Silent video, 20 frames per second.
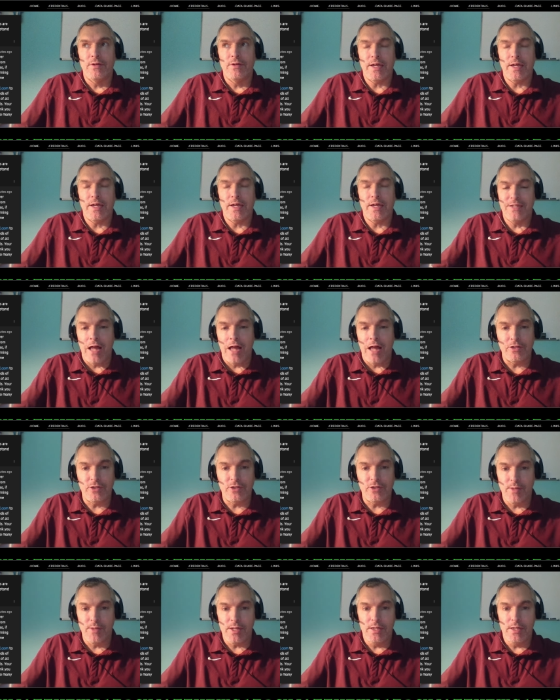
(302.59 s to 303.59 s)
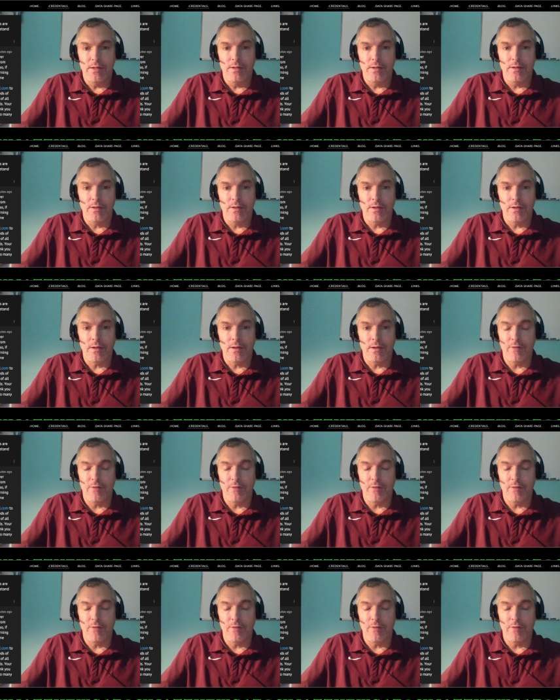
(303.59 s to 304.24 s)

acknowledgement of